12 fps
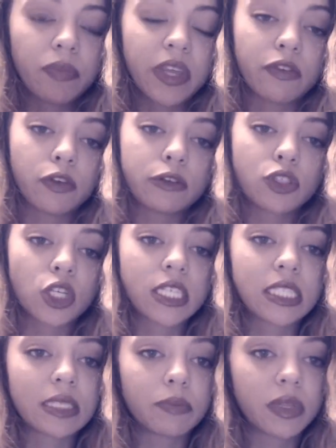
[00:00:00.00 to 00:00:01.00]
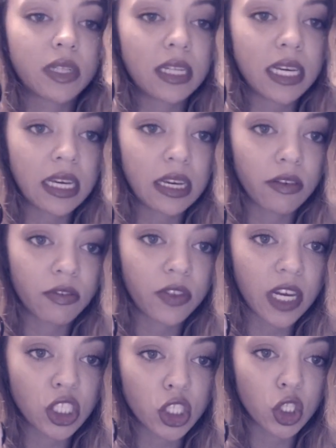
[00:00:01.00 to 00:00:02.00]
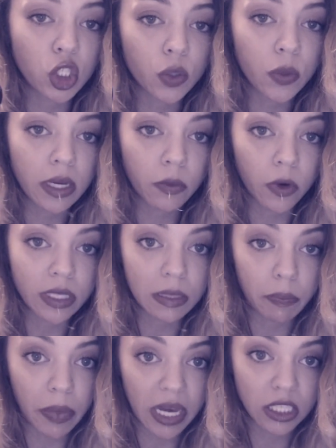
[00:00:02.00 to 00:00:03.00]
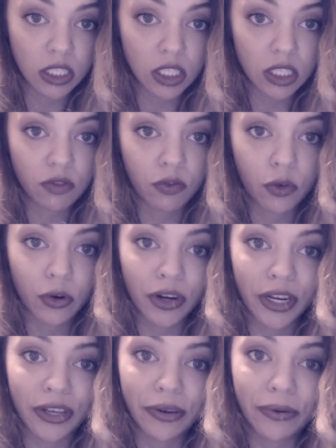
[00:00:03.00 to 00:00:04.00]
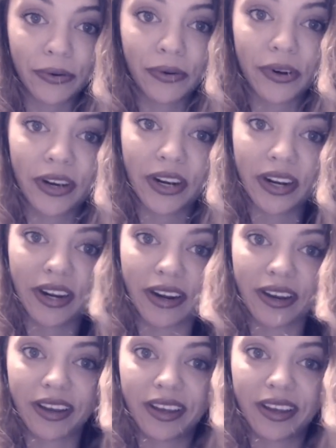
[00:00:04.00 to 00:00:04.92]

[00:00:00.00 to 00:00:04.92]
if you trust and believe that you're doing what's best for your